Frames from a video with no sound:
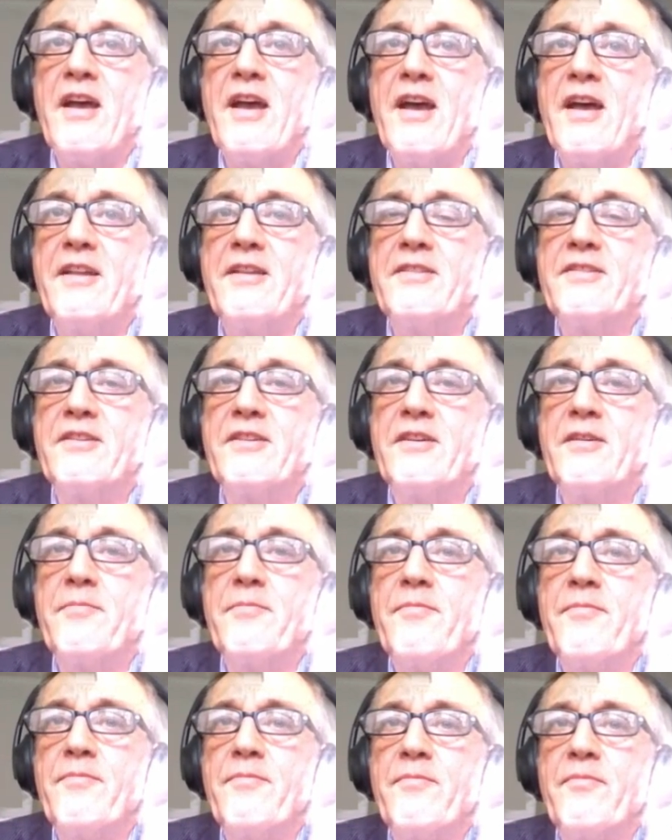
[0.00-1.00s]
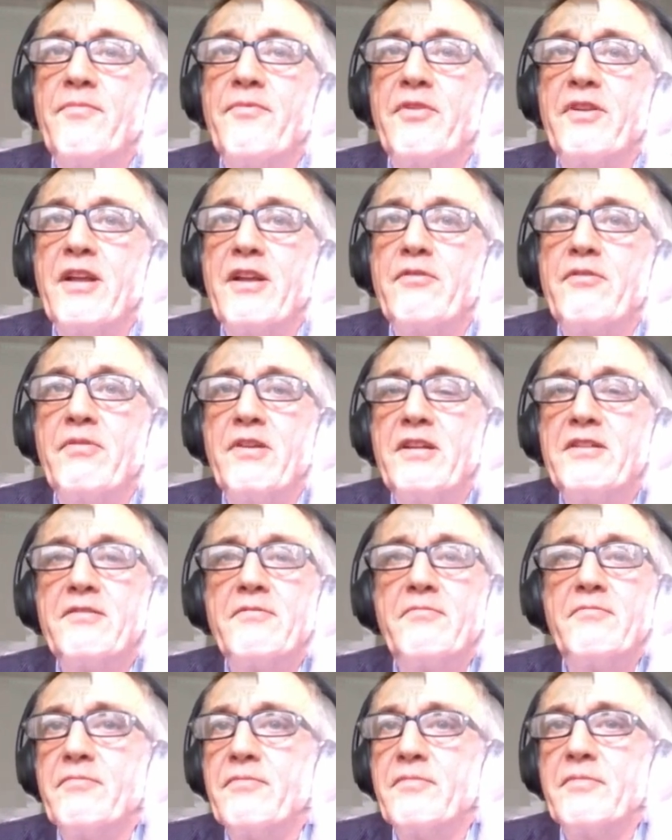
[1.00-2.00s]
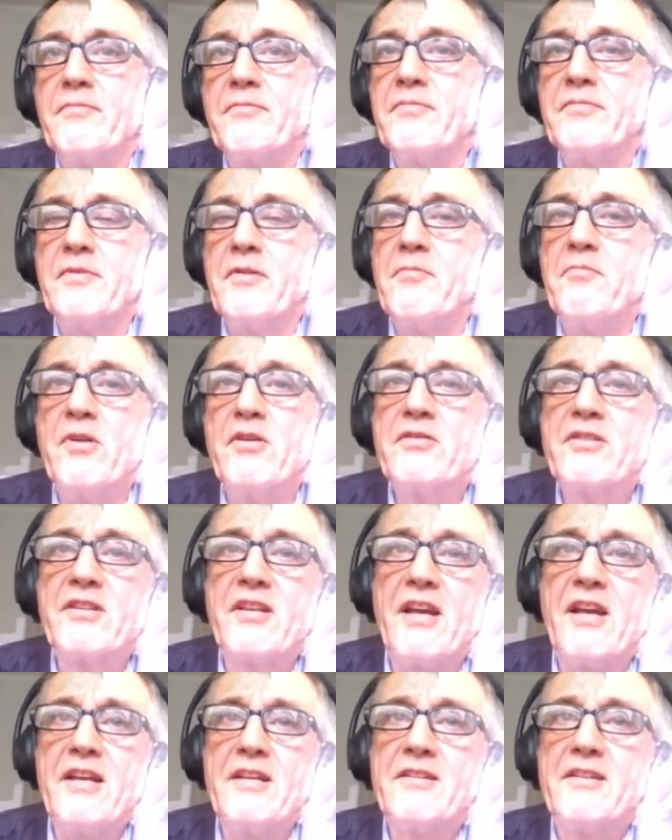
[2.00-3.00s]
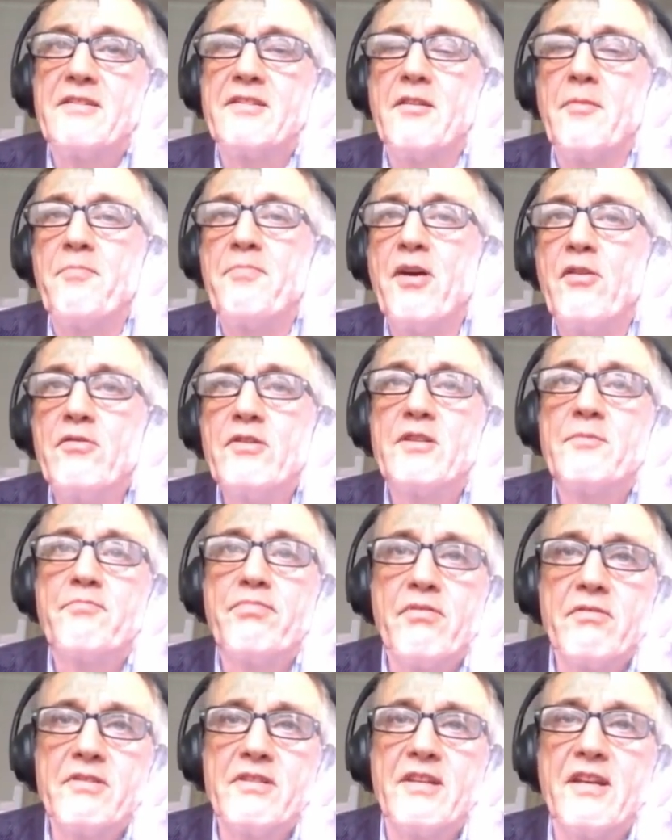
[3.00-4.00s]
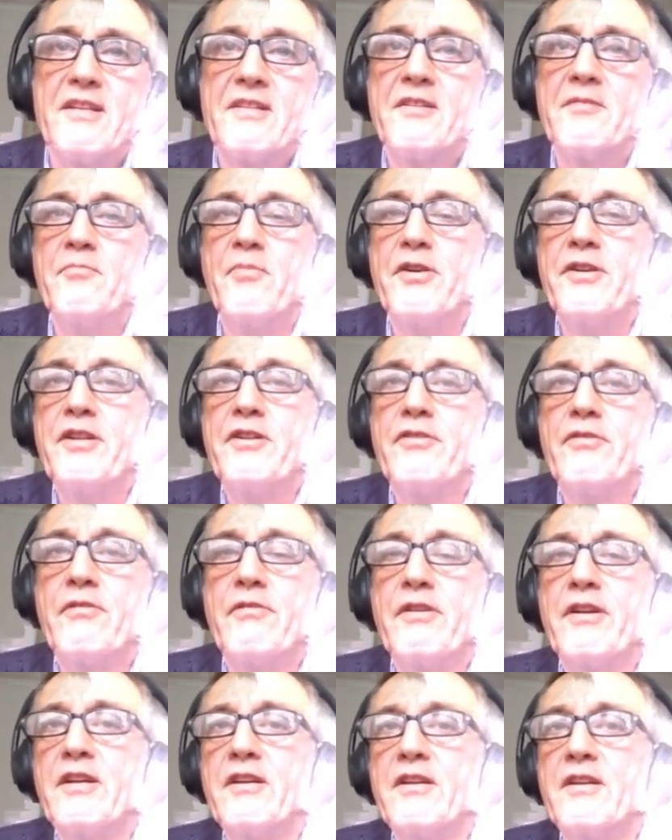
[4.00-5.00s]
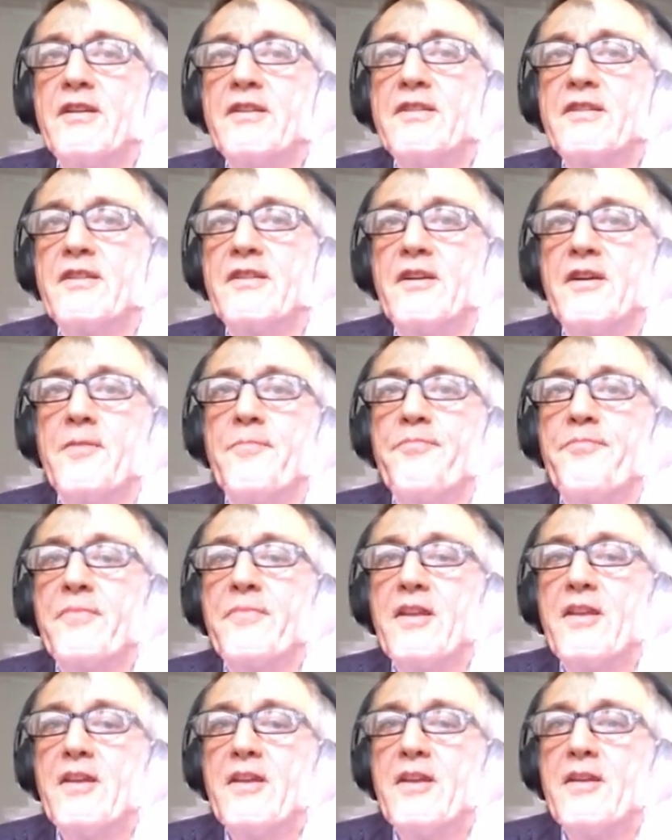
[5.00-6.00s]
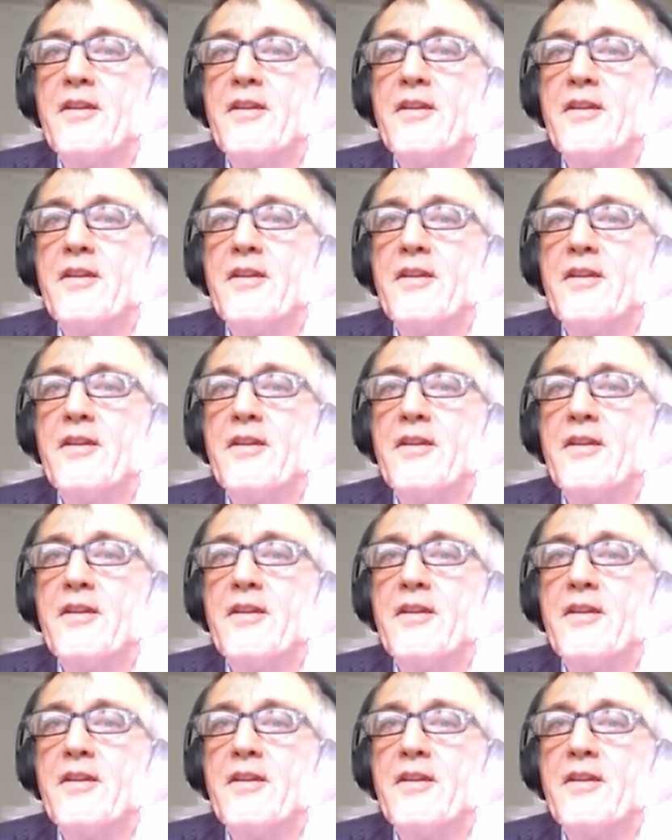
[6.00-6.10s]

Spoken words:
And for that reason, in most cases, a post-process monitoring is the